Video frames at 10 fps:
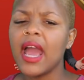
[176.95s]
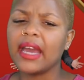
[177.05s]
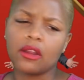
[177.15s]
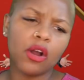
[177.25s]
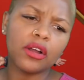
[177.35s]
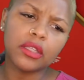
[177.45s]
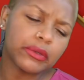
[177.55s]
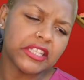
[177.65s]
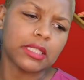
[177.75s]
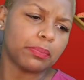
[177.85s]
had all
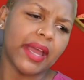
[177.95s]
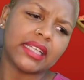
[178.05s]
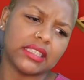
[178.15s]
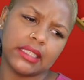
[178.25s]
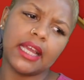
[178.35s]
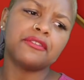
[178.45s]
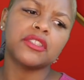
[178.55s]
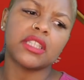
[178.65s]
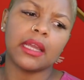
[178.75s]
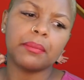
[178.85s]
the respect and
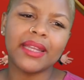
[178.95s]
everything.